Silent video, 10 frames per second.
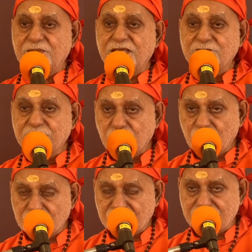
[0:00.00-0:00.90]

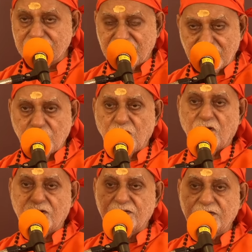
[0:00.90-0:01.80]
Therefore, from now
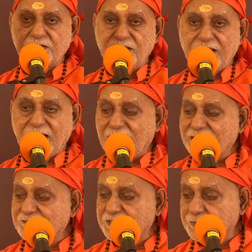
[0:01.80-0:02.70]
on,
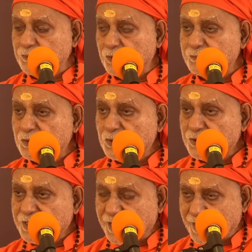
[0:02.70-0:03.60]
I will no
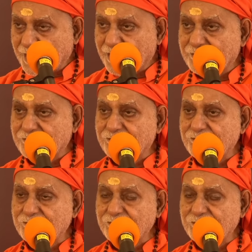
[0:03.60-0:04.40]
more have